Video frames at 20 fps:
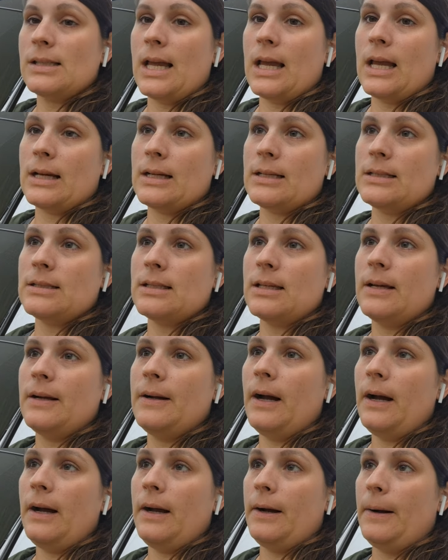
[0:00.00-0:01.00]
and
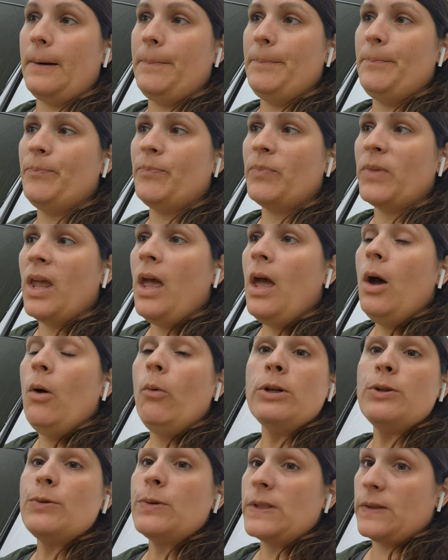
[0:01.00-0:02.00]
um,
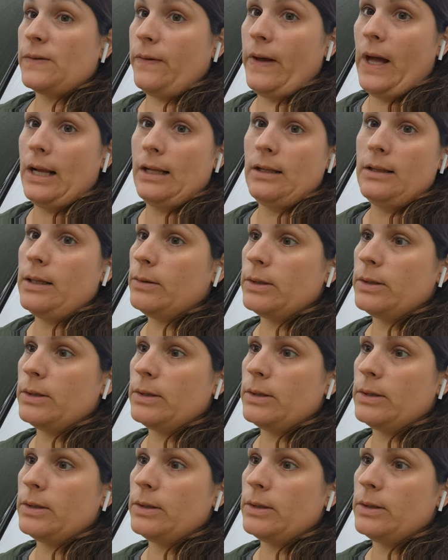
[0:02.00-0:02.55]
which was fine.